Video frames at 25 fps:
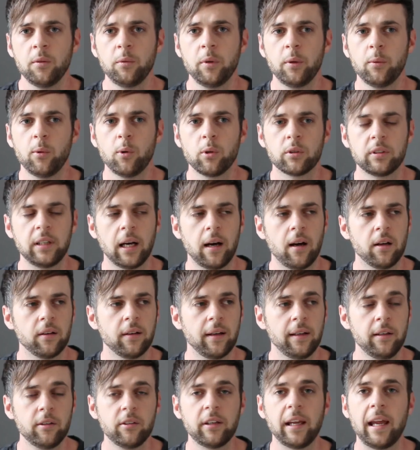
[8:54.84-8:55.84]
We walk down,
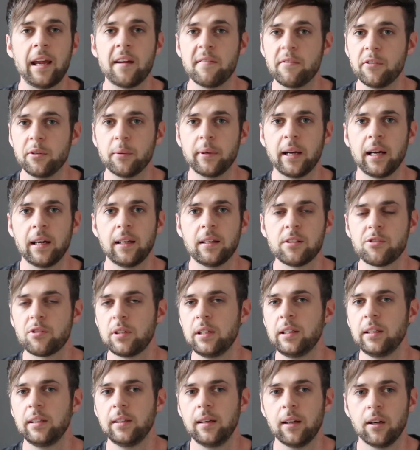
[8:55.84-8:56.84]
I look everywhere. I
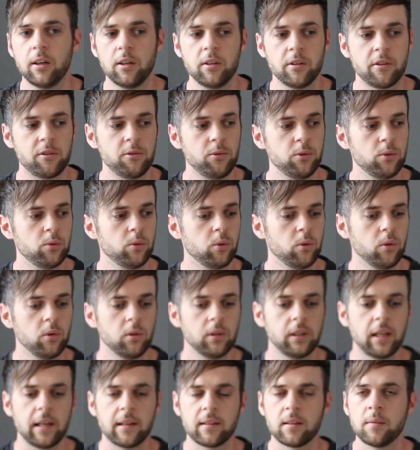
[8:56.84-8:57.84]
literally go through
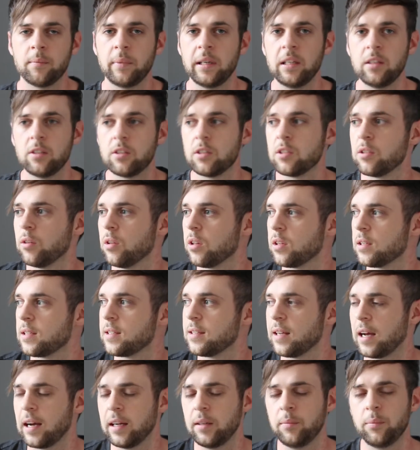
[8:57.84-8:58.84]
all the benches, all the
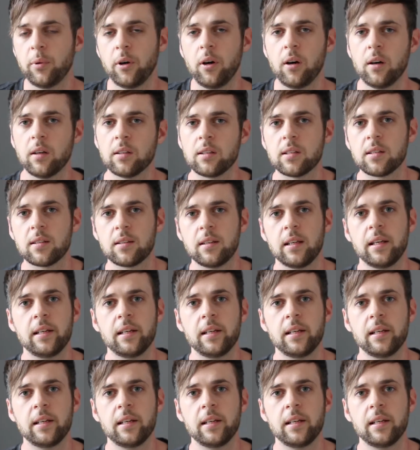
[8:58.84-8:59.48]
side parts.